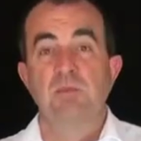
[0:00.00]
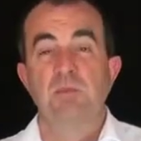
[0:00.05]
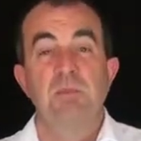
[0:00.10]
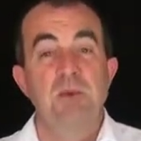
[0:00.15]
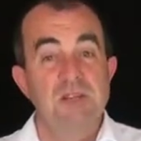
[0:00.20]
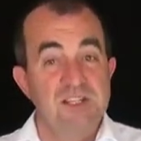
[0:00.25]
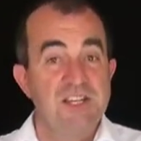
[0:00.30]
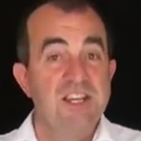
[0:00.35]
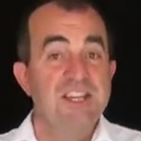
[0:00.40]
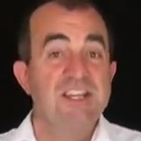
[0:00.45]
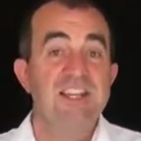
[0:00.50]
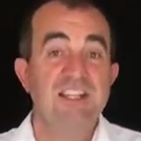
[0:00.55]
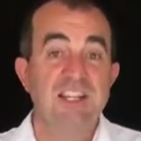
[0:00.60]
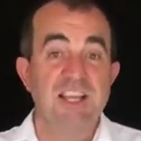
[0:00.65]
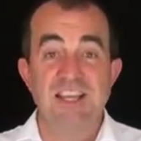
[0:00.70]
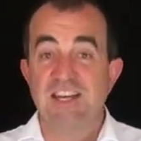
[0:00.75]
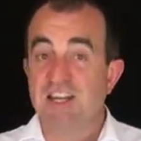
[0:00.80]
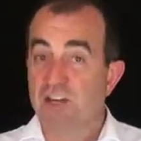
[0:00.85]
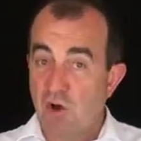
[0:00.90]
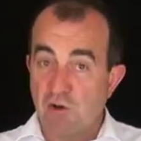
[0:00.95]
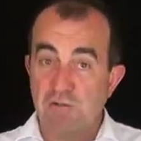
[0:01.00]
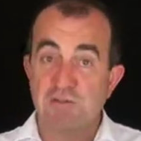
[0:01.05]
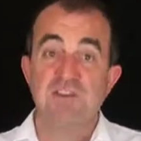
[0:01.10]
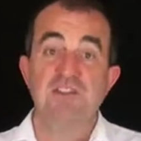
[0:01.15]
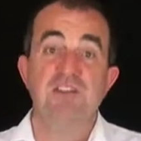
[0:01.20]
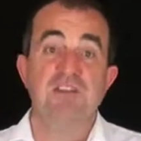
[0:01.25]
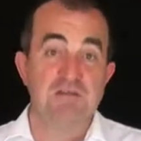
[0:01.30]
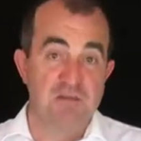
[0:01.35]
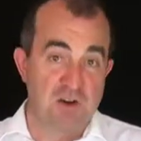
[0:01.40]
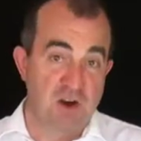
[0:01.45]
Particularly in an office
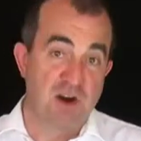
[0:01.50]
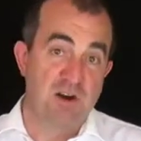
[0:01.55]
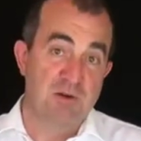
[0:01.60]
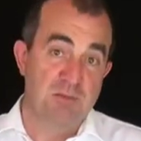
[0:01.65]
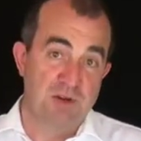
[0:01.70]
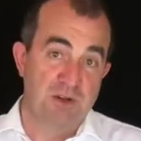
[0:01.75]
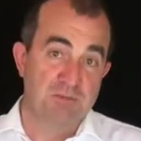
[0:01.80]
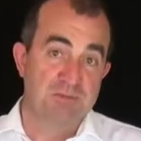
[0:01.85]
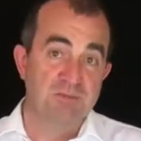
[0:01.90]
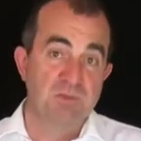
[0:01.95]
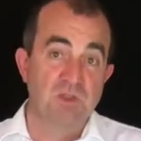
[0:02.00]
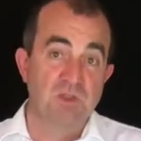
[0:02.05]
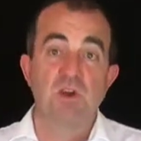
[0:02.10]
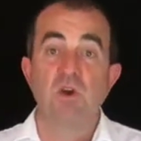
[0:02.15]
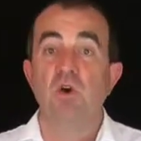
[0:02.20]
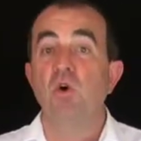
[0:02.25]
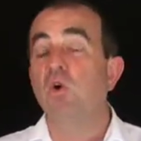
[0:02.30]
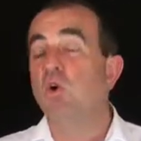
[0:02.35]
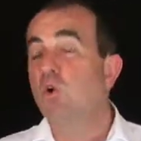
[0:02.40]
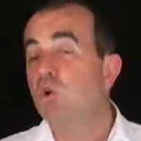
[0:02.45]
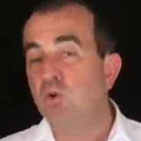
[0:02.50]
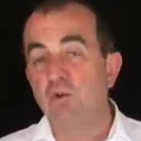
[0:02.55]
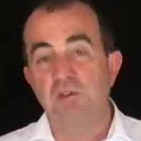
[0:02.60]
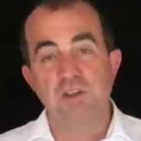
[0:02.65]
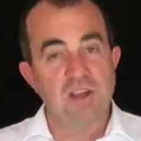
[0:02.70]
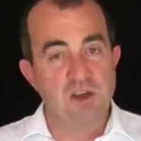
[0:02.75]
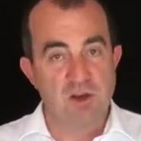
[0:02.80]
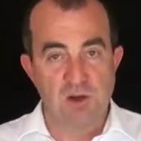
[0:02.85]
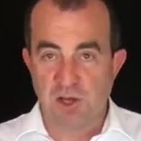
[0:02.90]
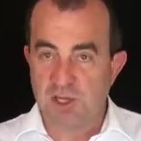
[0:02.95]
environment, all
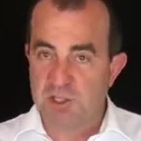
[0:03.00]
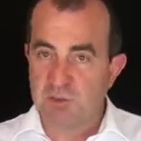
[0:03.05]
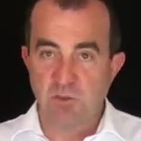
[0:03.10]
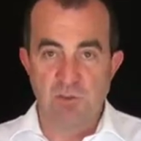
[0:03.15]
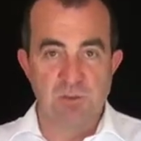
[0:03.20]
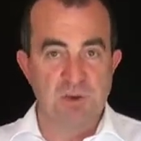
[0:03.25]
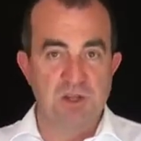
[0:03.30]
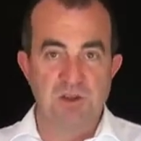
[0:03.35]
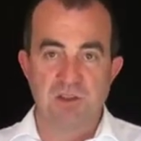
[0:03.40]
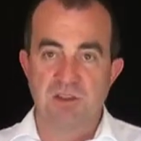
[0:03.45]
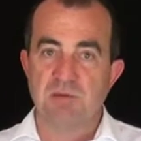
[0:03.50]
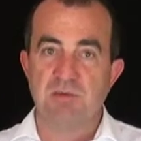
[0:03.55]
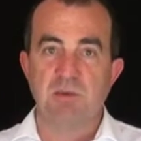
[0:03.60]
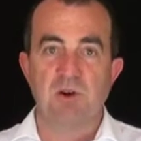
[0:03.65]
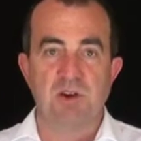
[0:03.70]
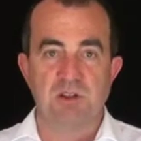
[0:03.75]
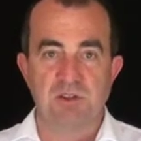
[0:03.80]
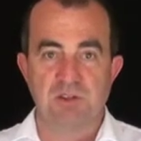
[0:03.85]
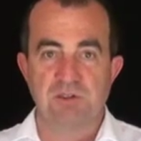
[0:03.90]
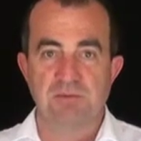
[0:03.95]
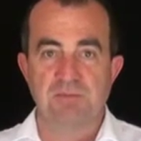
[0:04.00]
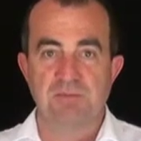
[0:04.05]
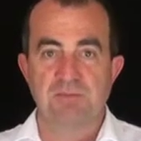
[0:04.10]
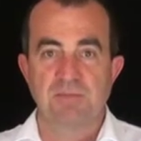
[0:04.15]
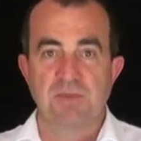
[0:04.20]
the eyes will be on the boss.